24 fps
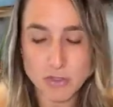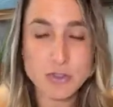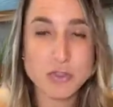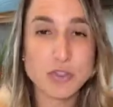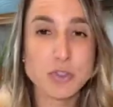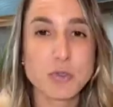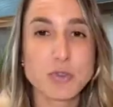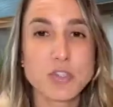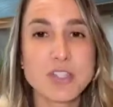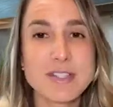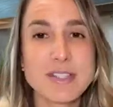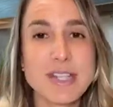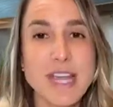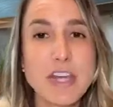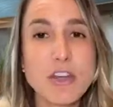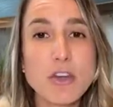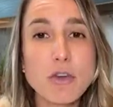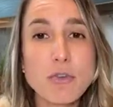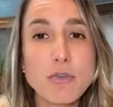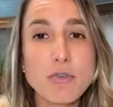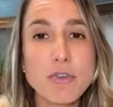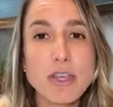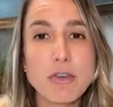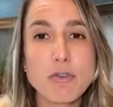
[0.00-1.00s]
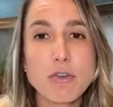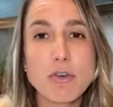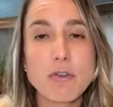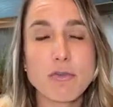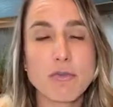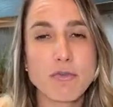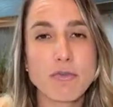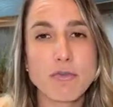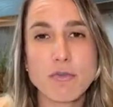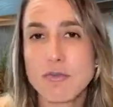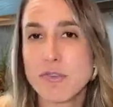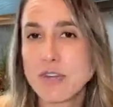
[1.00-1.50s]
So just get your favorite
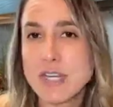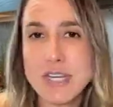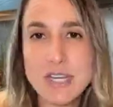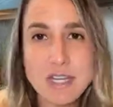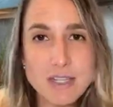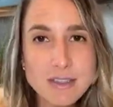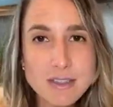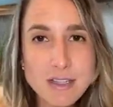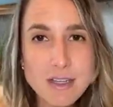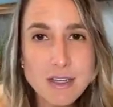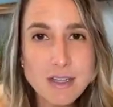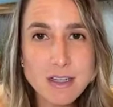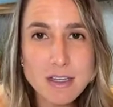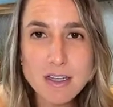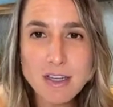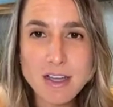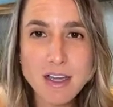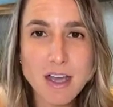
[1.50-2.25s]
vanilla